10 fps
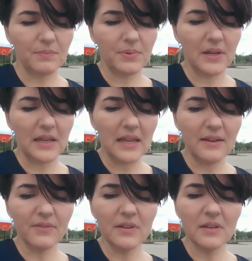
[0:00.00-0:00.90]
but
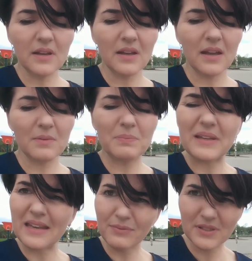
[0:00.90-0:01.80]

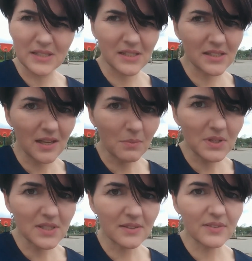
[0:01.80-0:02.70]
if it's a
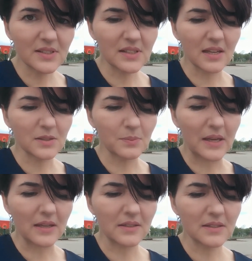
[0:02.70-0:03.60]
summative
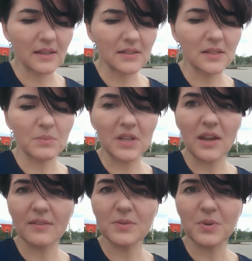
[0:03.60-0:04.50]
assessment, like something you
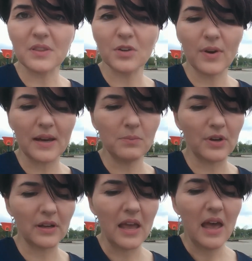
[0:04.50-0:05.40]
have to put in the grade
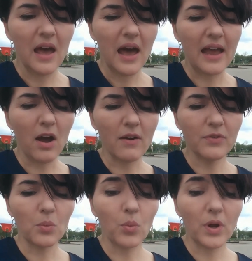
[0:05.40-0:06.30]
book, I
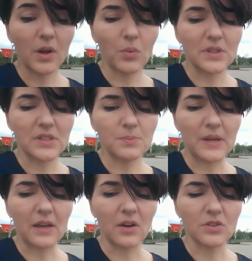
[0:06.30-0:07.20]
offer a one-on-one
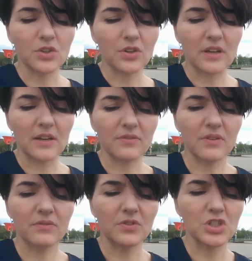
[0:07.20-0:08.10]
speaking alternative
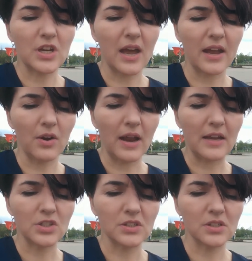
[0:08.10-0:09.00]
for shy or
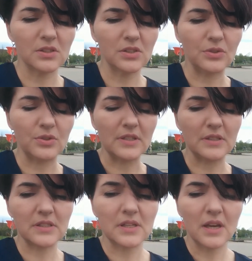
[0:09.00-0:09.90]
anxious
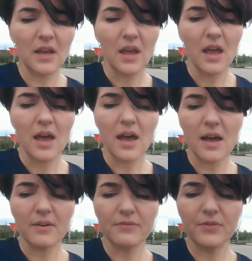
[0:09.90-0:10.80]
students.
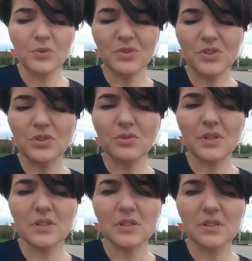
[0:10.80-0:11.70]
A few
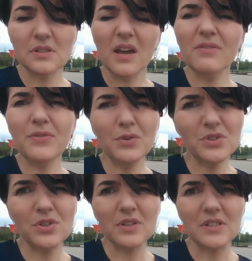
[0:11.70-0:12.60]
students
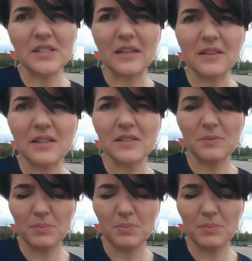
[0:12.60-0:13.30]
need this,